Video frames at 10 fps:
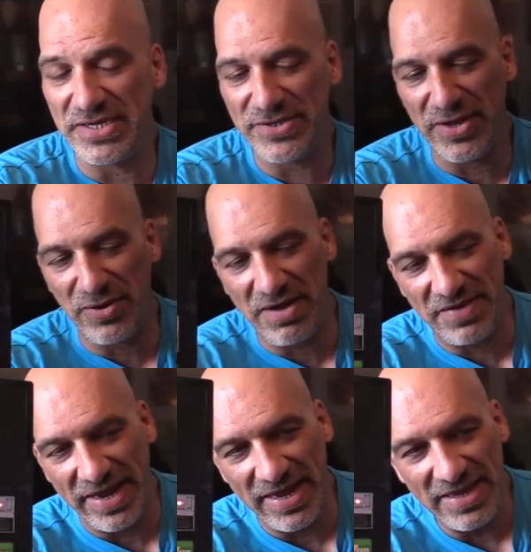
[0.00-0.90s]
So they don't have
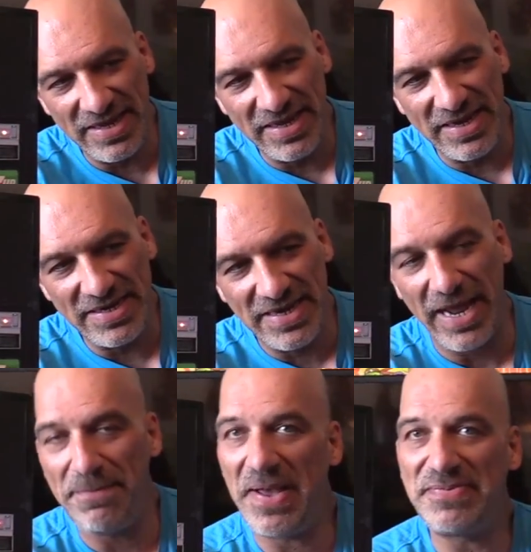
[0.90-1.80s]
like
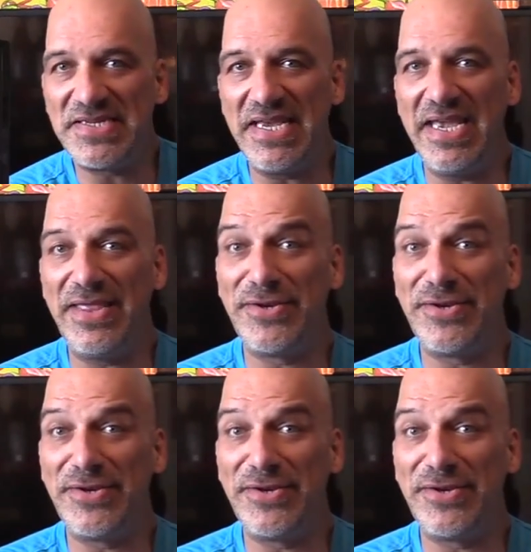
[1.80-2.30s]
Diet Pepsi.